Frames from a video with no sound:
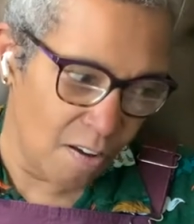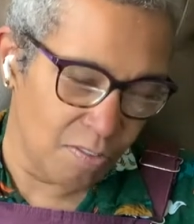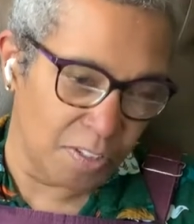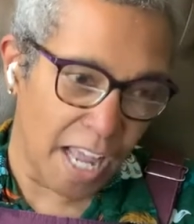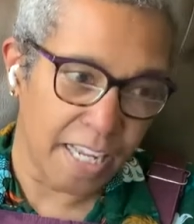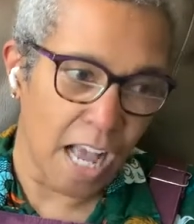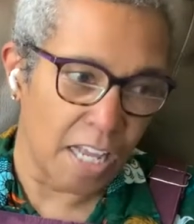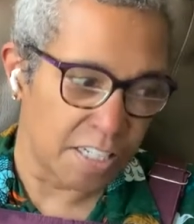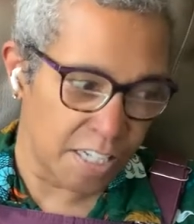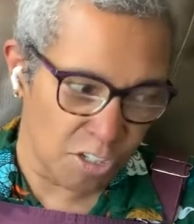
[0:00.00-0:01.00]
like a
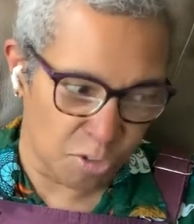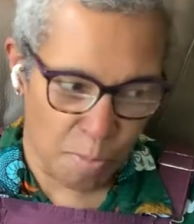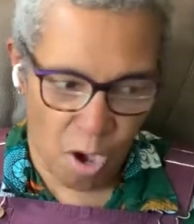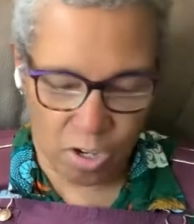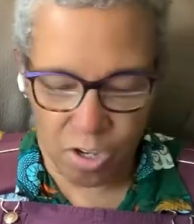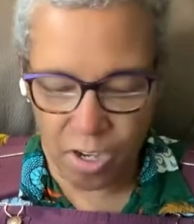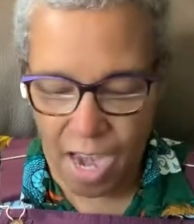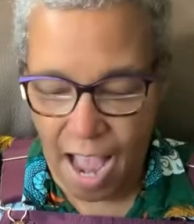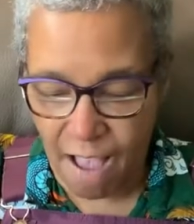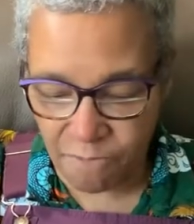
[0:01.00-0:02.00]
stitch marker
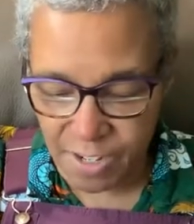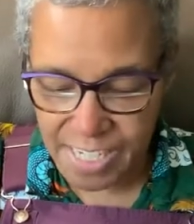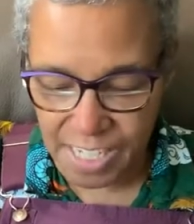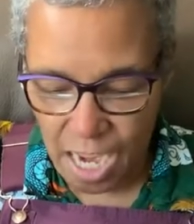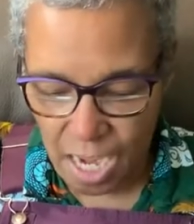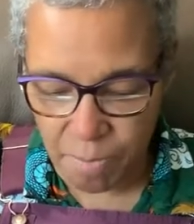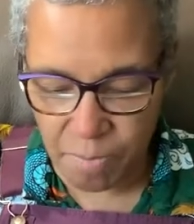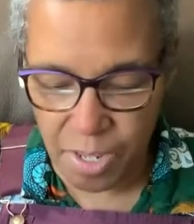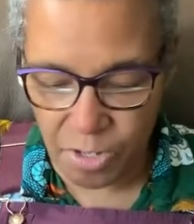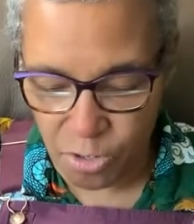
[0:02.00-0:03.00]
every
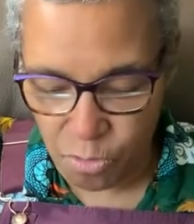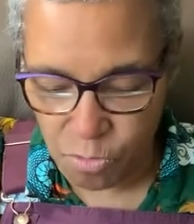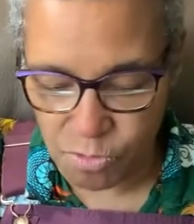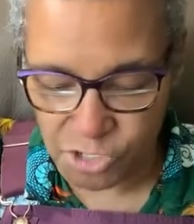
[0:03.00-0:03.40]
time you